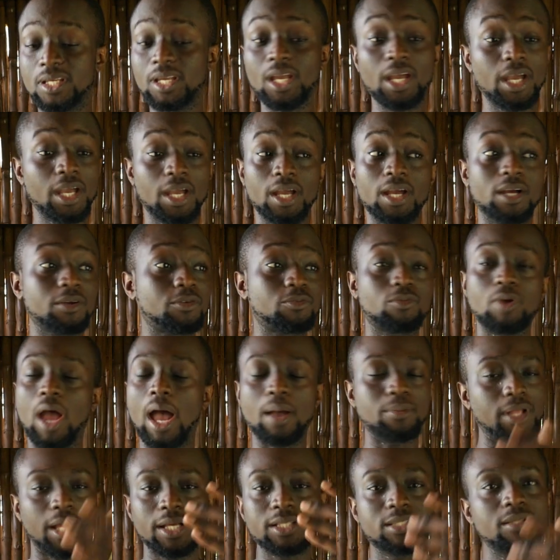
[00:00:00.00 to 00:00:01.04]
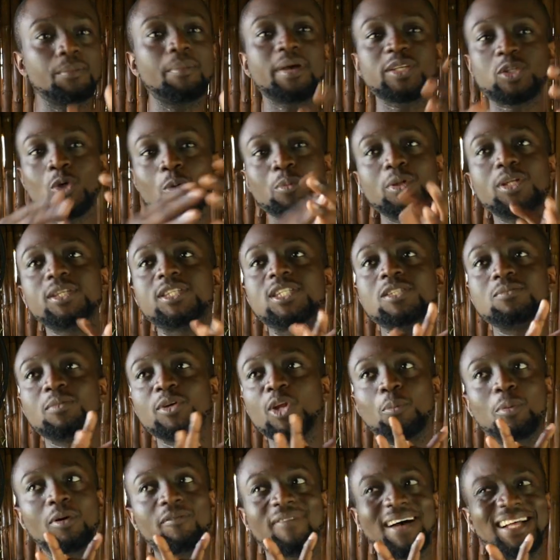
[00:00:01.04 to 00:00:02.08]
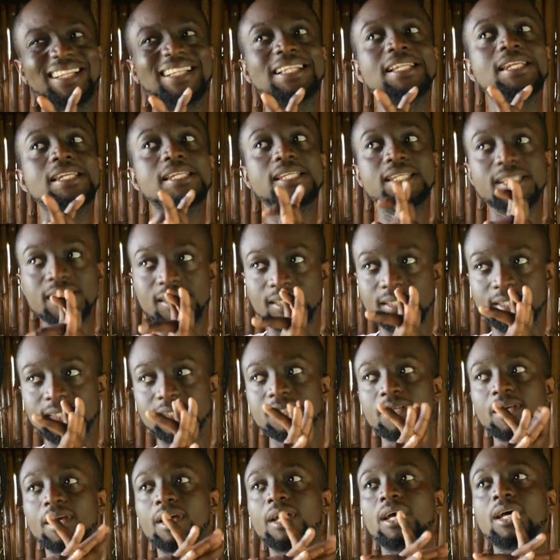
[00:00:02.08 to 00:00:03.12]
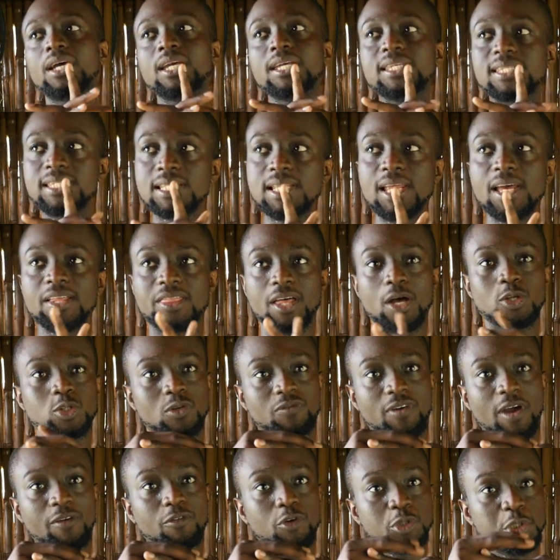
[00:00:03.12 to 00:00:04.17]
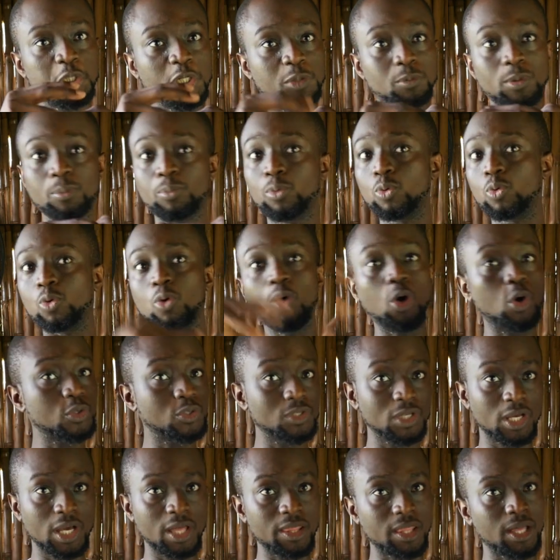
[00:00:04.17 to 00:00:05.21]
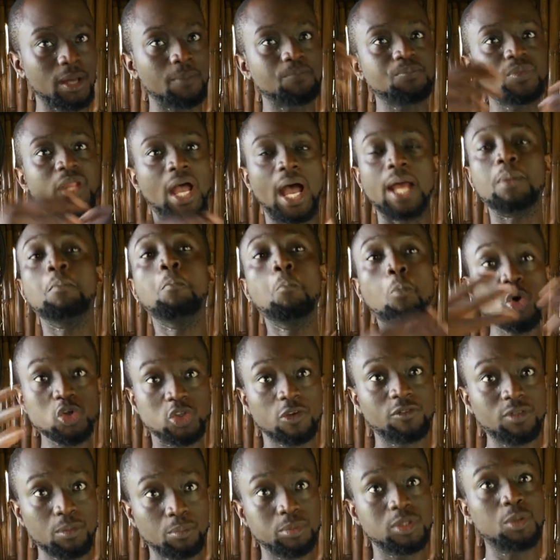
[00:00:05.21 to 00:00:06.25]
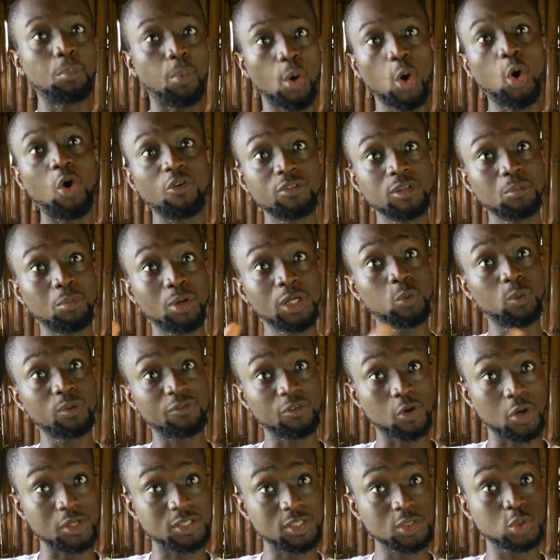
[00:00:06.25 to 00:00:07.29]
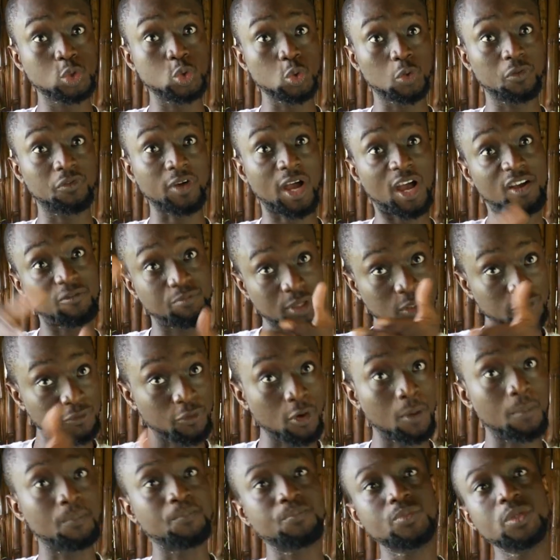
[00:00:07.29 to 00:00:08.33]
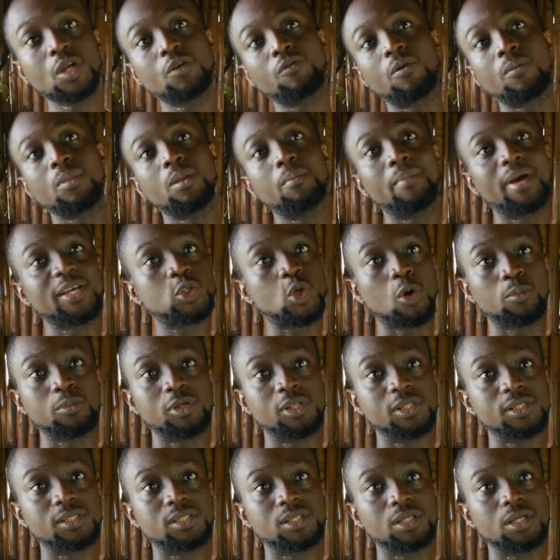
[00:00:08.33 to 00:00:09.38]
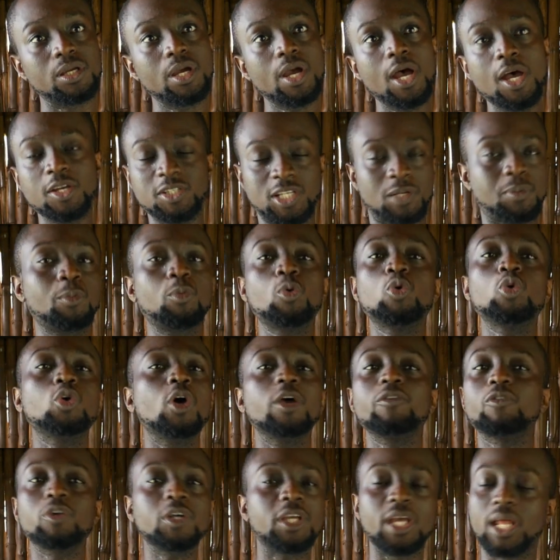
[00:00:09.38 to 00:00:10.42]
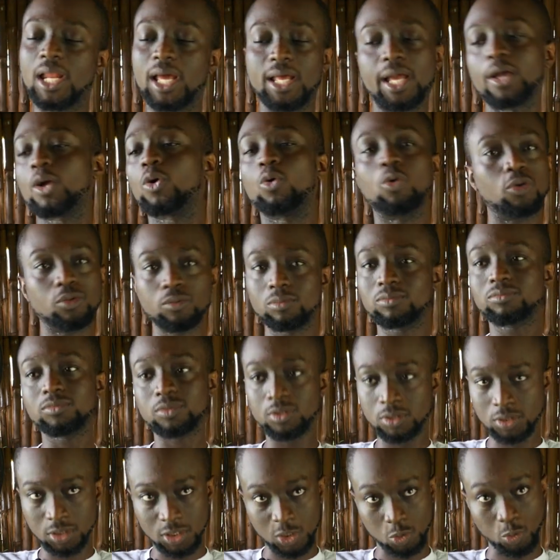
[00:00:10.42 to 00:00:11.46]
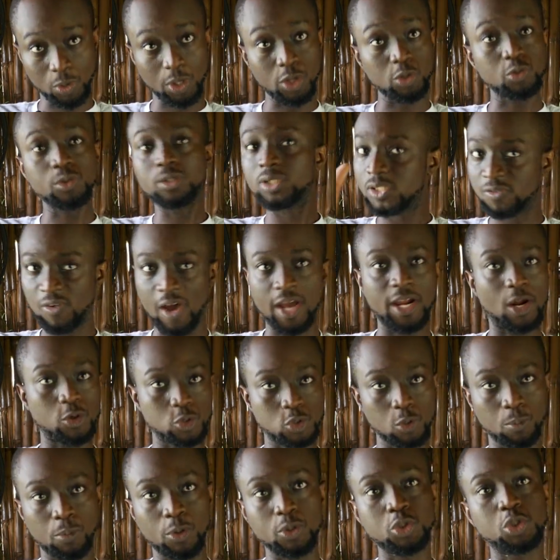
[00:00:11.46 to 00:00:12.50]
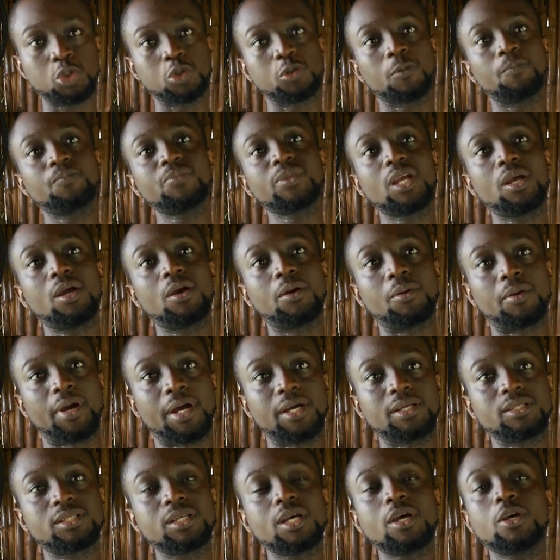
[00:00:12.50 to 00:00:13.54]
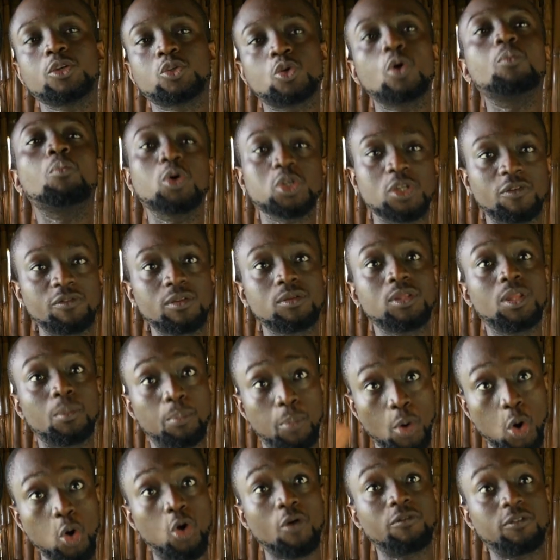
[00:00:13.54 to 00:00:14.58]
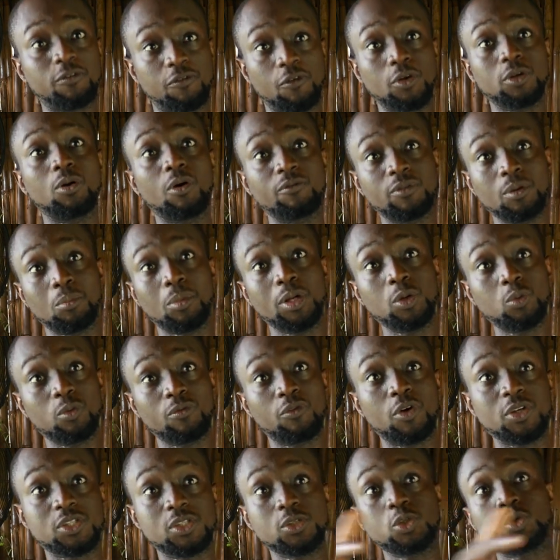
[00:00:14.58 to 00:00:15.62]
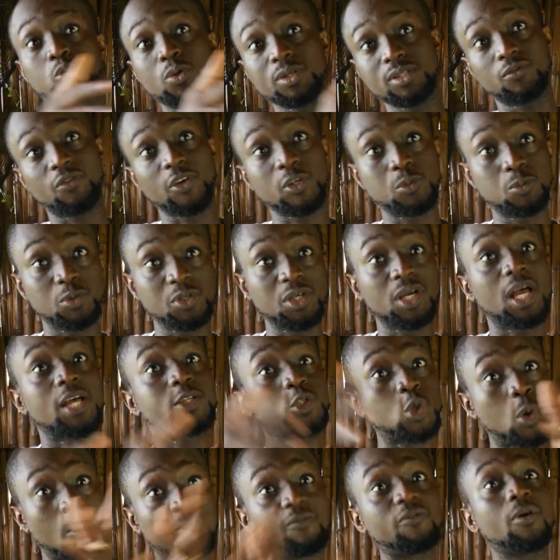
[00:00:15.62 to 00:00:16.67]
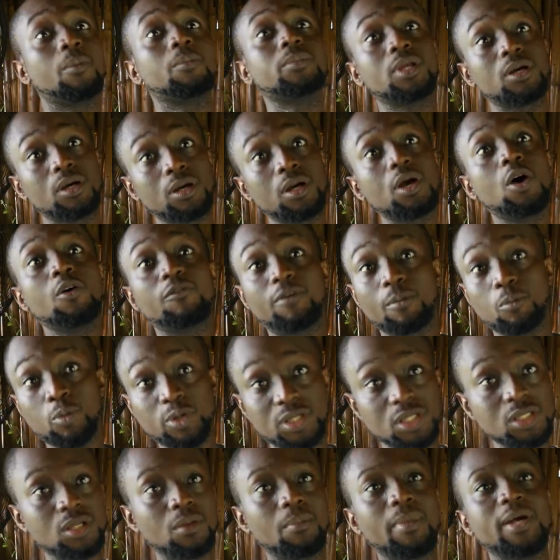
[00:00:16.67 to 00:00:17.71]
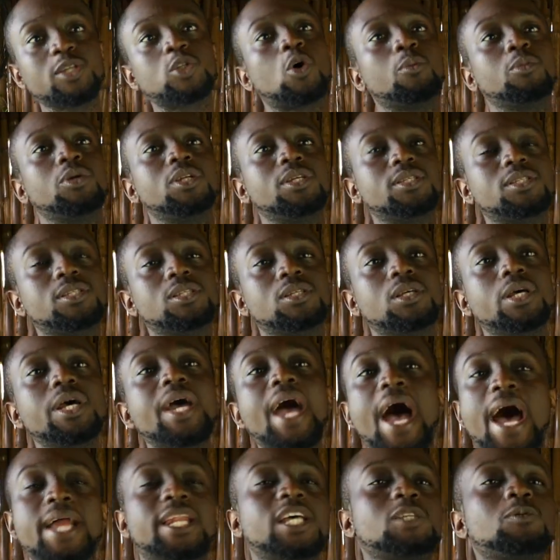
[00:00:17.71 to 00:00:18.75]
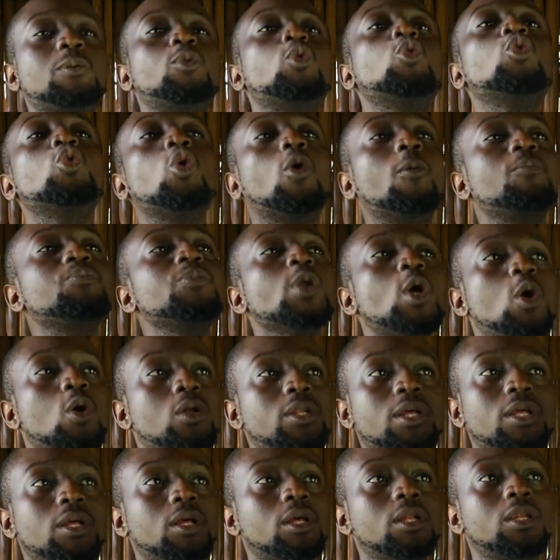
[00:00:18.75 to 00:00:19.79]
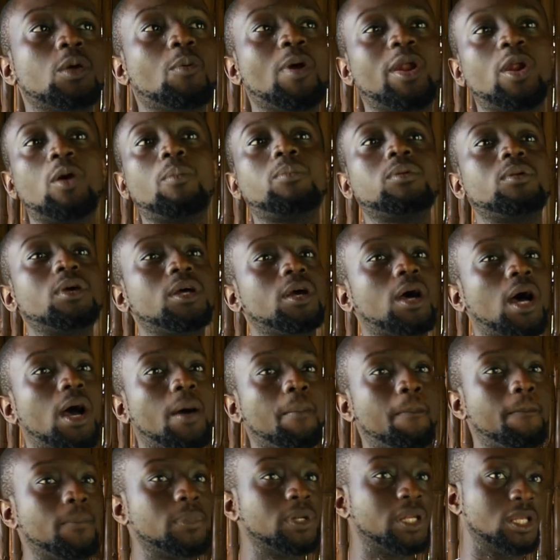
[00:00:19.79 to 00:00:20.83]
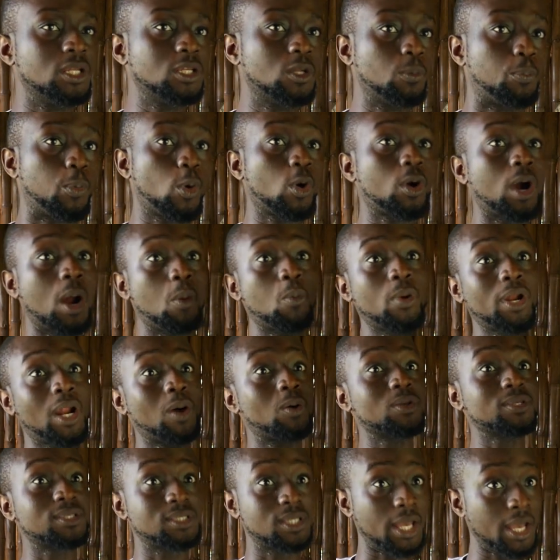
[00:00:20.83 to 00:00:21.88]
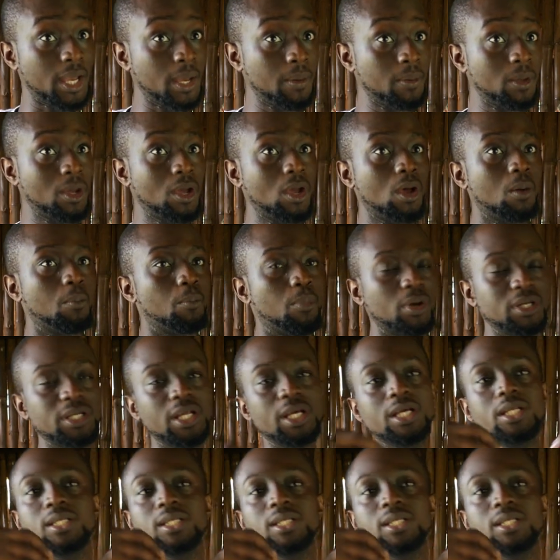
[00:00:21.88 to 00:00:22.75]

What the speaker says: Yeah. I mean, the MEST community is made up of at least easily 1,500 people altogether, and most of the bulk of the money we've gotten so far have been from the MEST community. Okay. It's like people who don't even care, like, oh, this is what you're doing is fine, I'll support you, right? So most of the bulk of the money we've gotten towards the first project has come from within the MEST community. And there's people who they were not in the program when I was there, but they